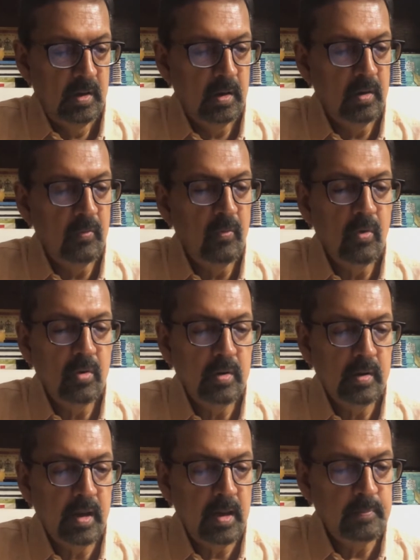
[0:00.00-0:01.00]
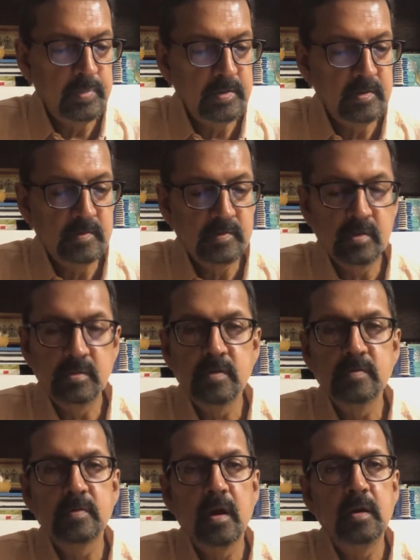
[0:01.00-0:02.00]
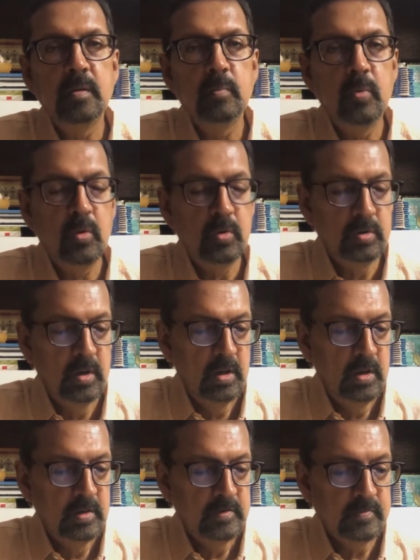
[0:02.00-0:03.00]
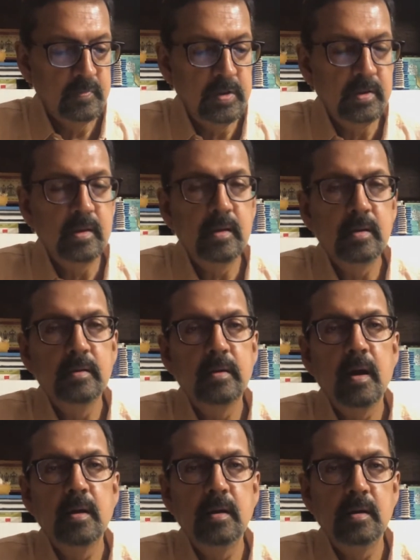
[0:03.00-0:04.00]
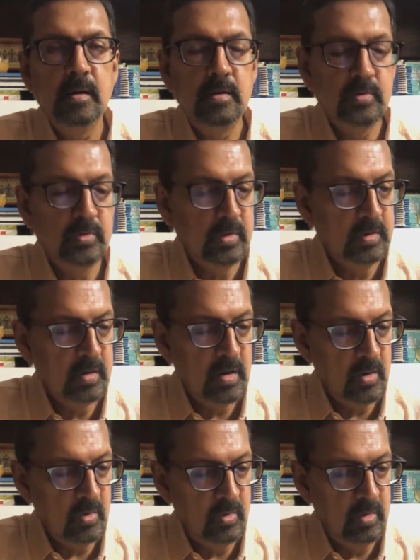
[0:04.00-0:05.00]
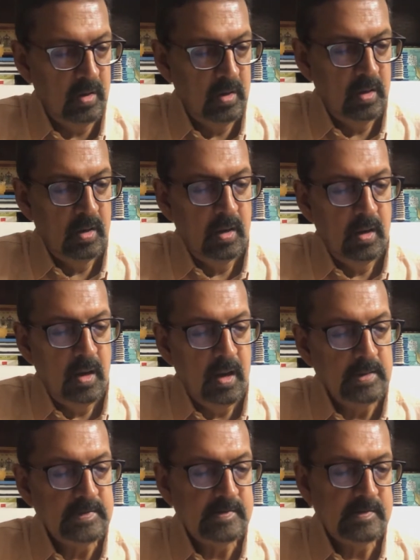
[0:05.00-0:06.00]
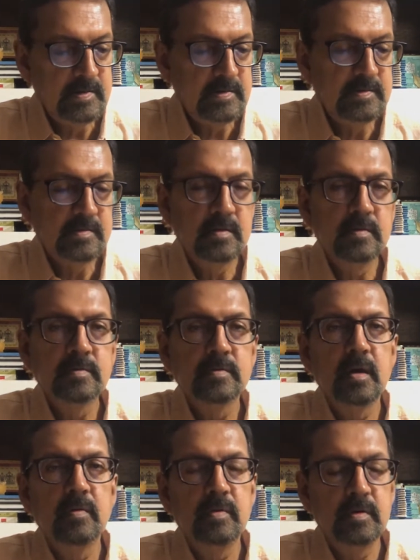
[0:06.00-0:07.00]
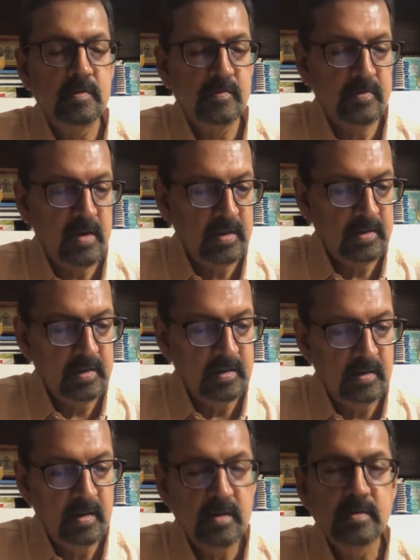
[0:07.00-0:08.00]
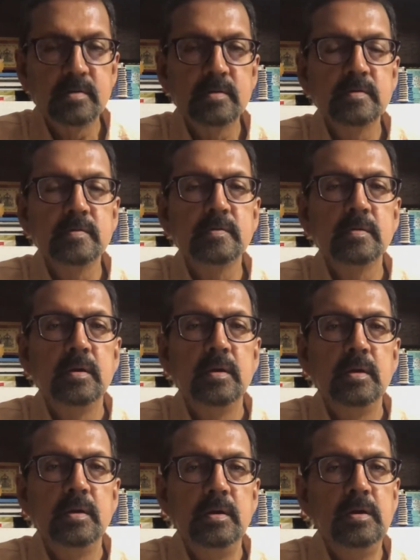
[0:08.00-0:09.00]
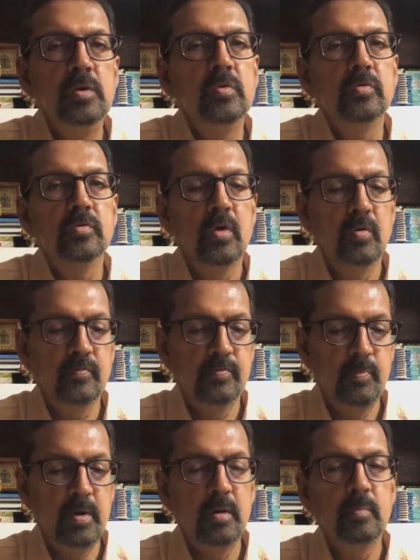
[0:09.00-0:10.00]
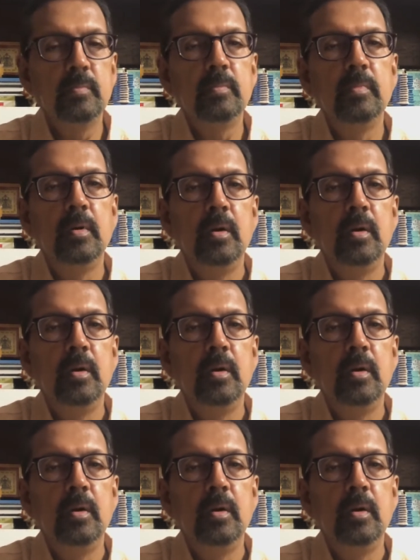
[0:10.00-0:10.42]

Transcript: A word appears on the signboard, speaking directly to the crowd. I stitch 7 striking letters in your soft palm,